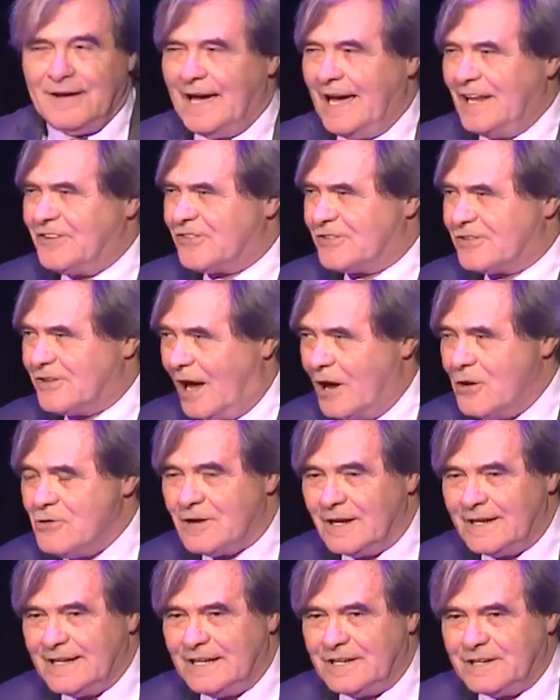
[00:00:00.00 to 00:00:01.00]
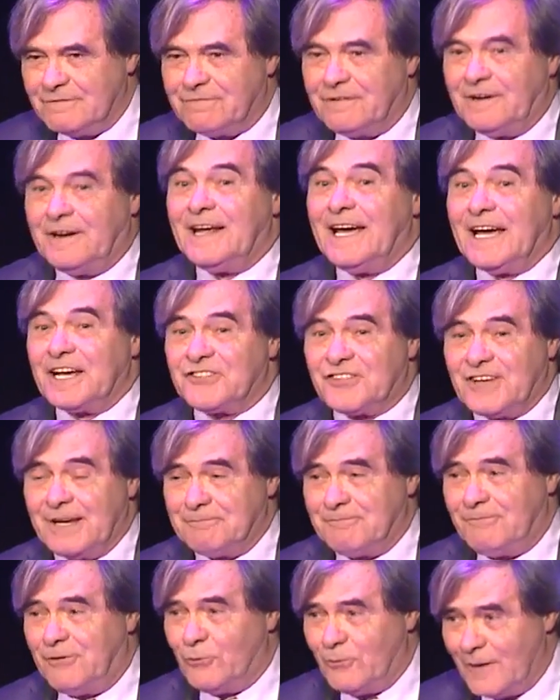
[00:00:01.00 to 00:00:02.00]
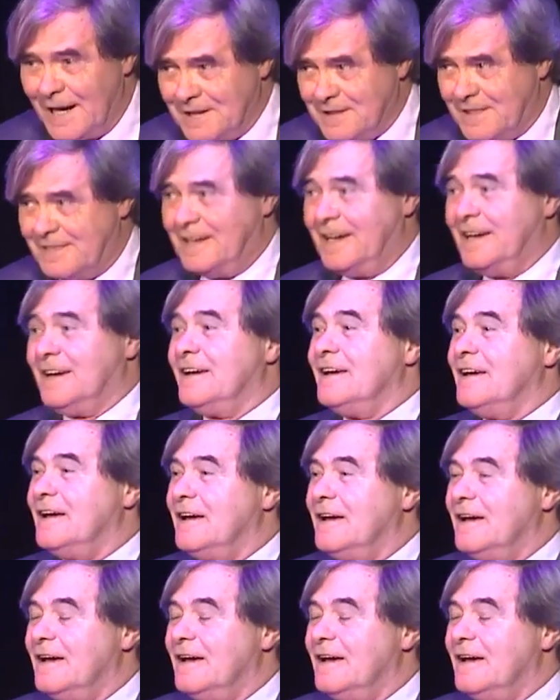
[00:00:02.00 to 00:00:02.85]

It's totally different, except for one thing.